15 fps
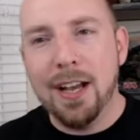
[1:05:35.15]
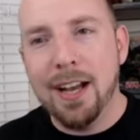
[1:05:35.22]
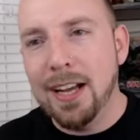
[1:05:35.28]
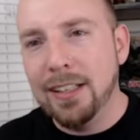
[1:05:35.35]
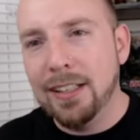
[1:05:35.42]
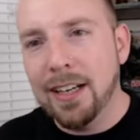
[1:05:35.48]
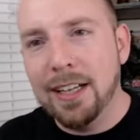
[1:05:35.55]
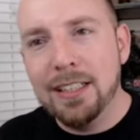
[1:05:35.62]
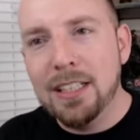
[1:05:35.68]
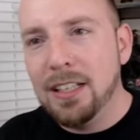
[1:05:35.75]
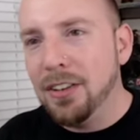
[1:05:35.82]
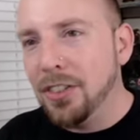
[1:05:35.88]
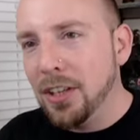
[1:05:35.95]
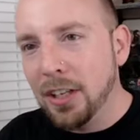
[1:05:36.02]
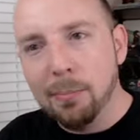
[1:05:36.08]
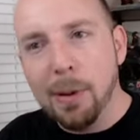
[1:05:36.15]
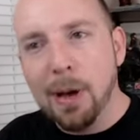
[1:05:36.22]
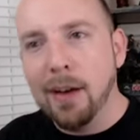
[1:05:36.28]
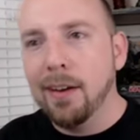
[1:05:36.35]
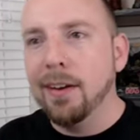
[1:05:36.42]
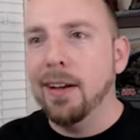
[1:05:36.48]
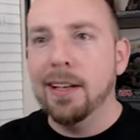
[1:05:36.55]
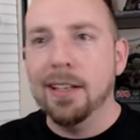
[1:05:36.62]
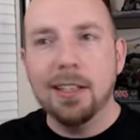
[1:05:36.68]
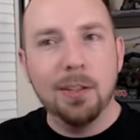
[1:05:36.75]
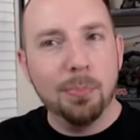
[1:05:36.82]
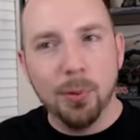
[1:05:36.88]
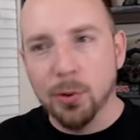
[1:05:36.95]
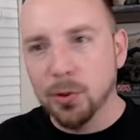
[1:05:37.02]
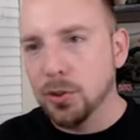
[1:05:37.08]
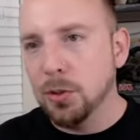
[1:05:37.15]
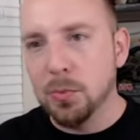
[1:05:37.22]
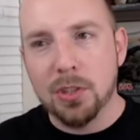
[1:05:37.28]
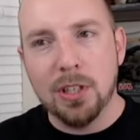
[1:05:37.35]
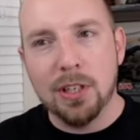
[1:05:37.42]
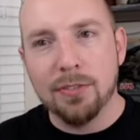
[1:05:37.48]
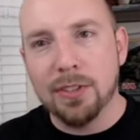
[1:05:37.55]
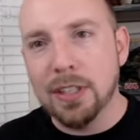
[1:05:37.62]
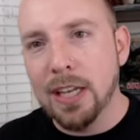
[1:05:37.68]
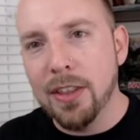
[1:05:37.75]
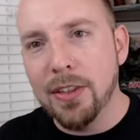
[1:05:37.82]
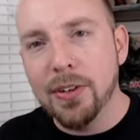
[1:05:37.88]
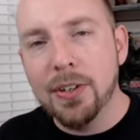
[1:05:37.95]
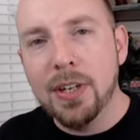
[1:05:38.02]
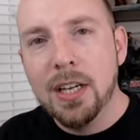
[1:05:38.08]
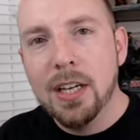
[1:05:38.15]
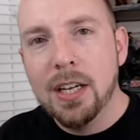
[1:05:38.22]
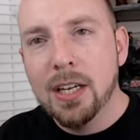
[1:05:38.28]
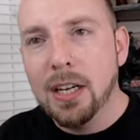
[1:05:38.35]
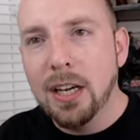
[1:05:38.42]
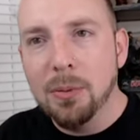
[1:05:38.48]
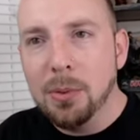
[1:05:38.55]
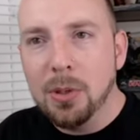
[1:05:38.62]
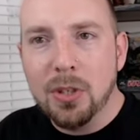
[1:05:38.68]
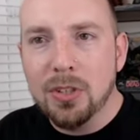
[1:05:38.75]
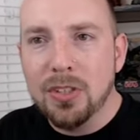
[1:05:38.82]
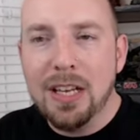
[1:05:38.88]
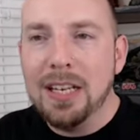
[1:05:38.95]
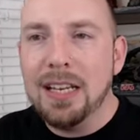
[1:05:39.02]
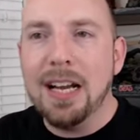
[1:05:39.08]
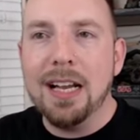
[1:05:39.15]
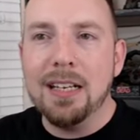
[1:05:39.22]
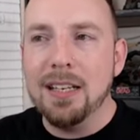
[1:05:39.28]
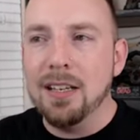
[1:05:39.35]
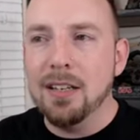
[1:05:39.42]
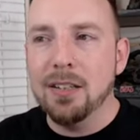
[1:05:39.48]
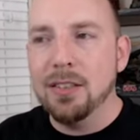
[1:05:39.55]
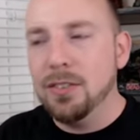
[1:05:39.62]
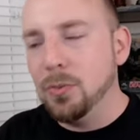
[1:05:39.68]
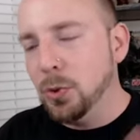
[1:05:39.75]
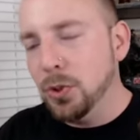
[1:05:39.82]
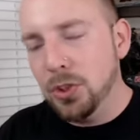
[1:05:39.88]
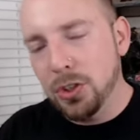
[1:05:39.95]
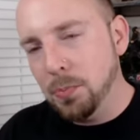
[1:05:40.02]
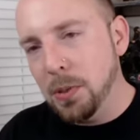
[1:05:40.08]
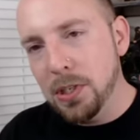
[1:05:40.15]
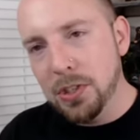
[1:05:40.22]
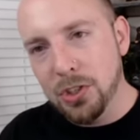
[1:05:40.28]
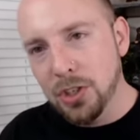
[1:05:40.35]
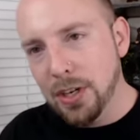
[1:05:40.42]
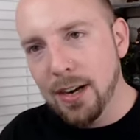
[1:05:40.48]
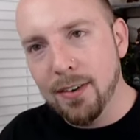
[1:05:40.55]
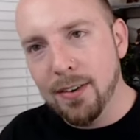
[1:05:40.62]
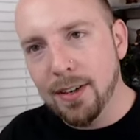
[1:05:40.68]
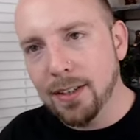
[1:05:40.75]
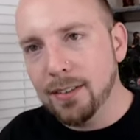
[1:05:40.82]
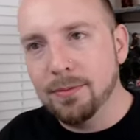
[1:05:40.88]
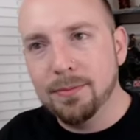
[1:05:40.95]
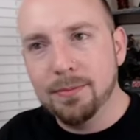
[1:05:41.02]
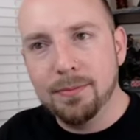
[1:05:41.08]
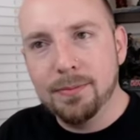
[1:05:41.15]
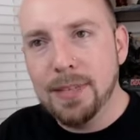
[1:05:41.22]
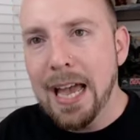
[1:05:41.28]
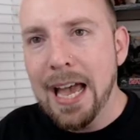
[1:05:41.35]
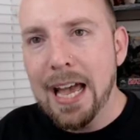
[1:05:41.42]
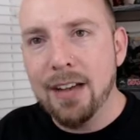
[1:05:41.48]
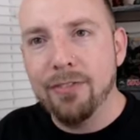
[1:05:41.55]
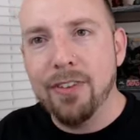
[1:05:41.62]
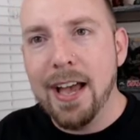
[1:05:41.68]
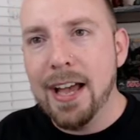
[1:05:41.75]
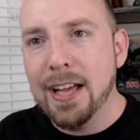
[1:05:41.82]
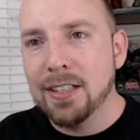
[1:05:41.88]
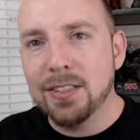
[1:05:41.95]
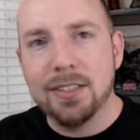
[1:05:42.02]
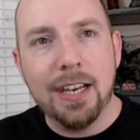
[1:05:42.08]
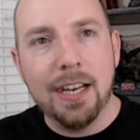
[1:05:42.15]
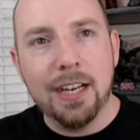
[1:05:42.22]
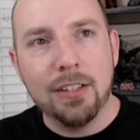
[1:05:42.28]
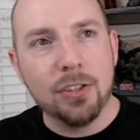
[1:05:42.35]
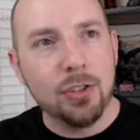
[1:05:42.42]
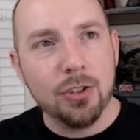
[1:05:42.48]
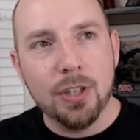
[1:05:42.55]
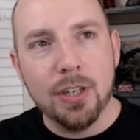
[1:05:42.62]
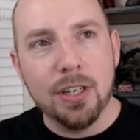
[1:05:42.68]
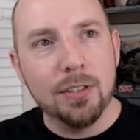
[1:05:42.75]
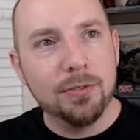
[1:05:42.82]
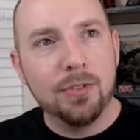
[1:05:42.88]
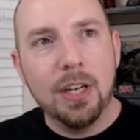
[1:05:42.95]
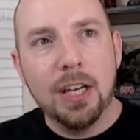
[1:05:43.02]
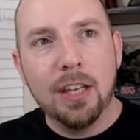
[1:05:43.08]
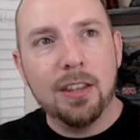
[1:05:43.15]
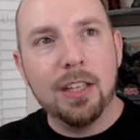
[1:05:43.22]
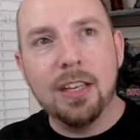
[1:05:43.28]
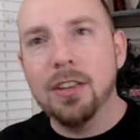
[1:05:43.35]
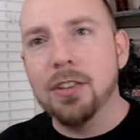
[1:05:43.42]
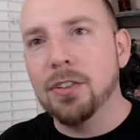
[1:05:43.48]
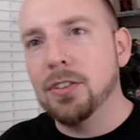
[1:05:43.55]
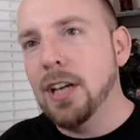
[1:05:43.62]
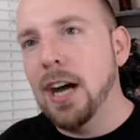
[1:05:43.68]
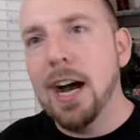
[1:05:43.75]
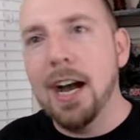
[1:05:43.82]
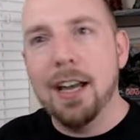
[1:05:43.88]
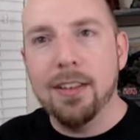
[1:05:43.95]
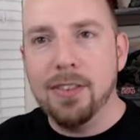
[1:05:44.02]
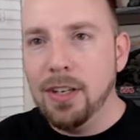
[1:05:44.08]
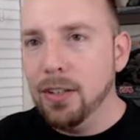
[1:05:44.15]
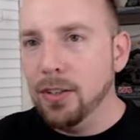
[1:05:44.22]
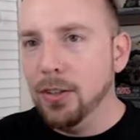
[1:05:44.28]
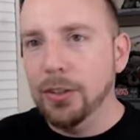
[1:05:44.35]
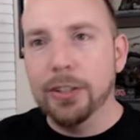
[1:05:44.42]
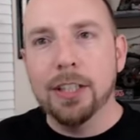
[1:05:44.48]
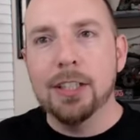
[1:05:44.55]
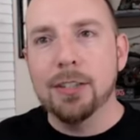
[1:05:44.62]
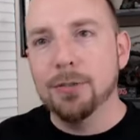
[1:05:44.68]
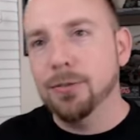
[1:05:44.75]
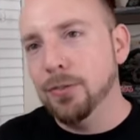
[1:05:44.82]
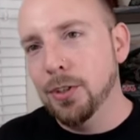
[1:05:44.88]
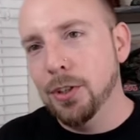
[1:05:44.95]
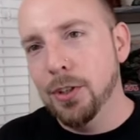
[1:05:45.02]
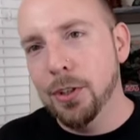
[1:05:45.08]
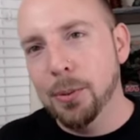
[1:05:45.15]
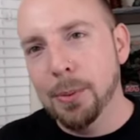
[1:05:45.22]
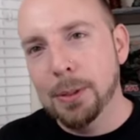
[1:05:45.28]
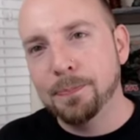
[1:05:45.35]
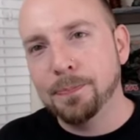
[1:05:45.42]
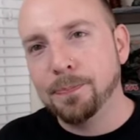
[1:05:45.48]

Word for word: I I need to think about it. I need to pull some stuff together, uh, because any idea would just be a generic, half-assed answer of they either die, they either live. You know what I mean?